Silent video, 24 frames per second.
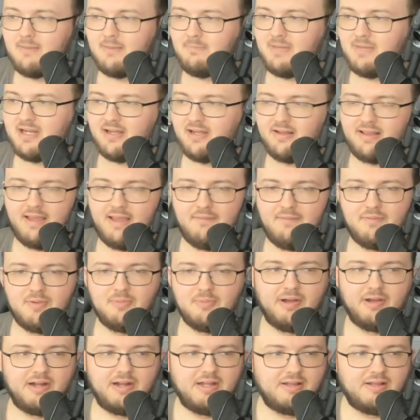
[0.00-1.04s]
because
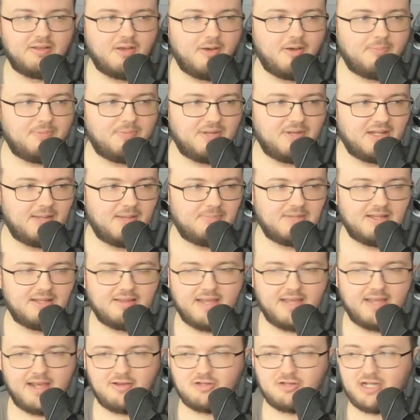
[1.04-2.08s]
everyone is opening up these
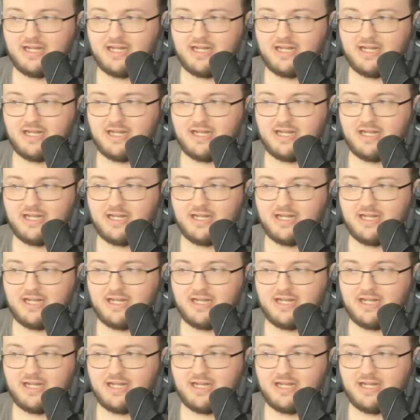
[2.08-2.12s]
eggs,